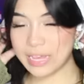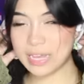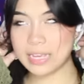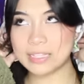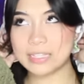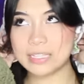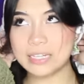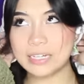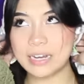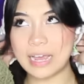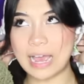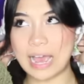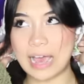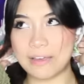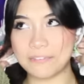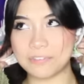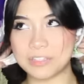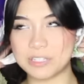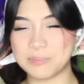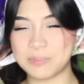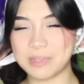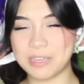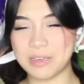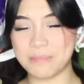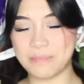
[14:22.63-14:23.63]
Like, it didn't
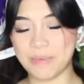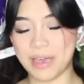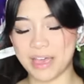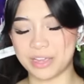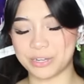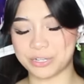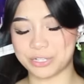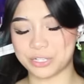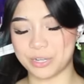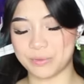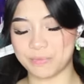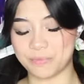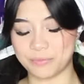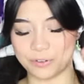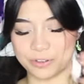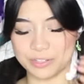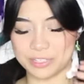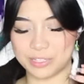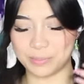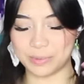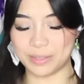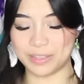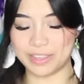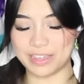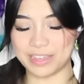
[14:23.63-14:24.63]
have to be a mashup for
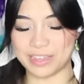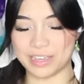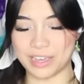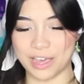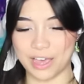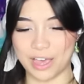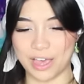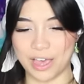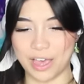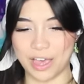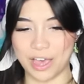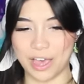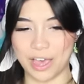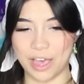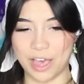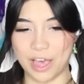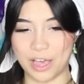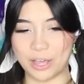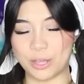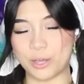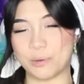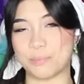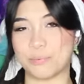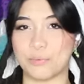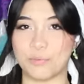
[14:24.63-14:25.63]
it to be like
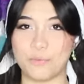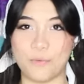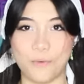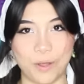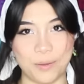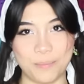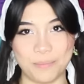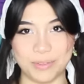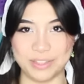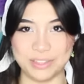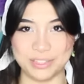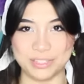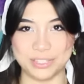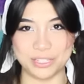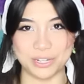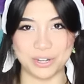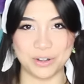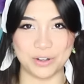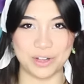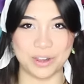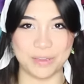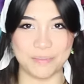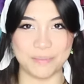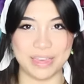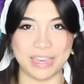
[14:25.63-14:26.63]
a good performance, you
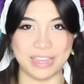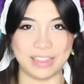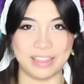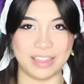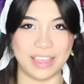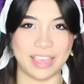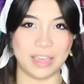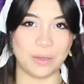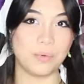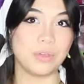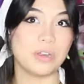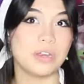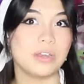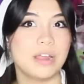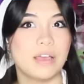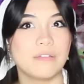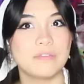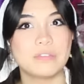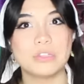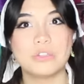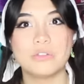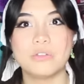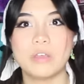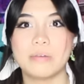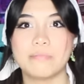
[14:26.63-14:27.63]
know what I mean? Like, we didn't
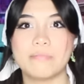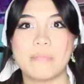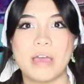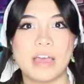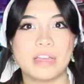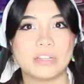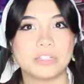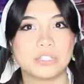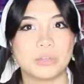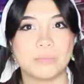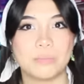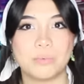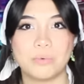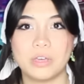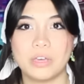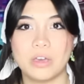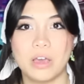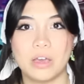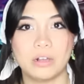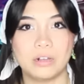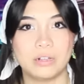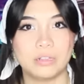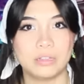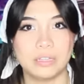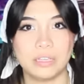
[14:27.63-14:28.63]
have to do like mashup
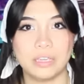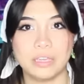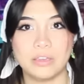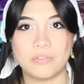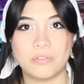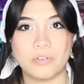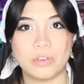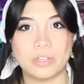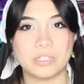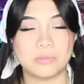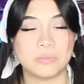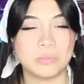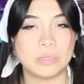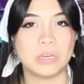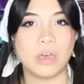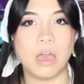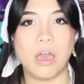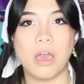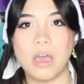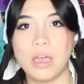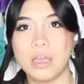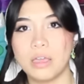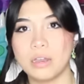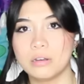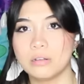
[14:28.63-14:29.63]
week on Glee for it to be
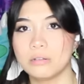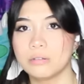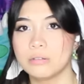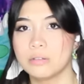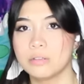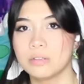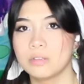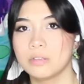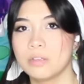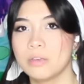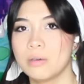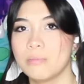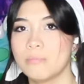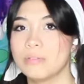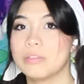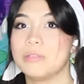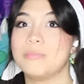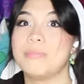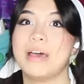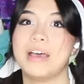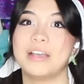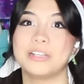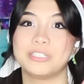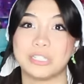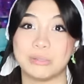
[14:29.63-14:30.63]
good, but
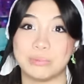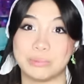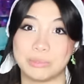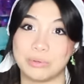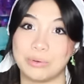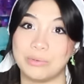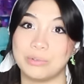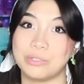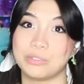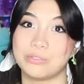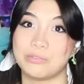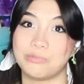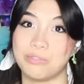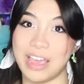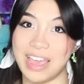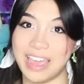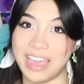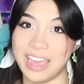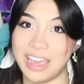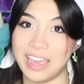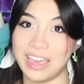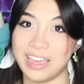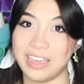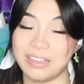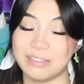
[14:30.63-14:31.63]
the mashups were always
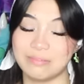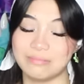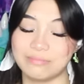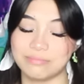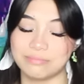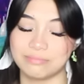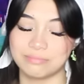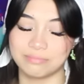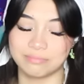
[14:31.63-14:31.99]
great.